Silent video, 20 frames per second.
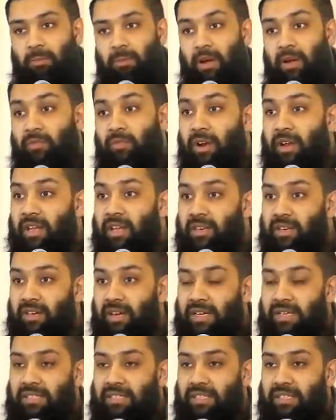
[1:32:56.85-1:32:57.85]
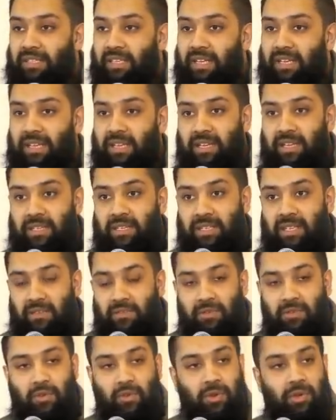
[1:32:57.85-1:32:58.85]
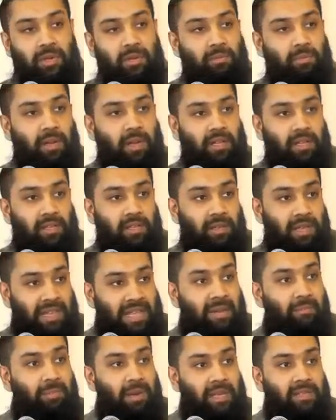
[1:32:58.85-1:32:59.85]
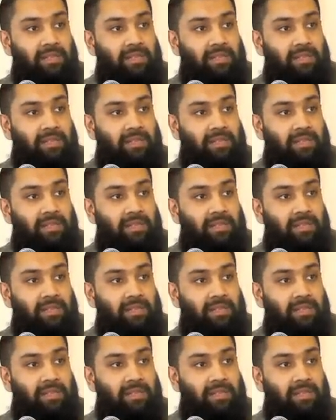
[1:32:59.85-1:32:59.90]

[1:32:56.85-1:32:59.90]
by recognizing that He has given you any, uh, that, that